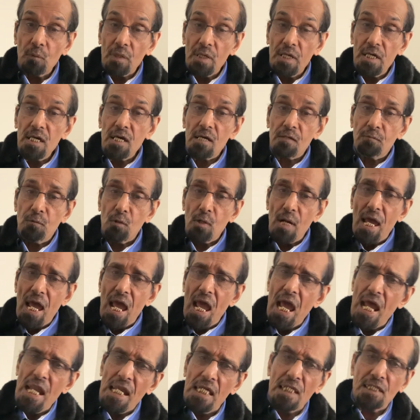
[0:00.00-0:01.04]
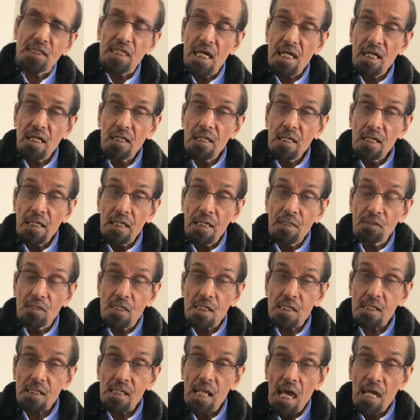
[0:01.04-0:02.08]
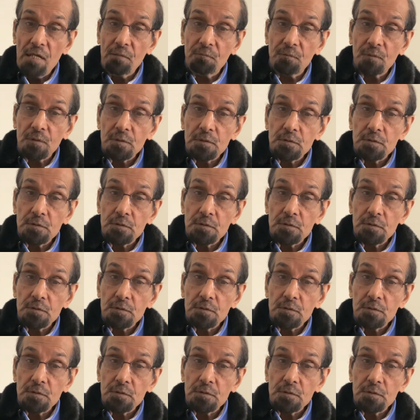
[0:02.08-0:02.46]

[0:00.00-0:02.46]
here for anything in this life,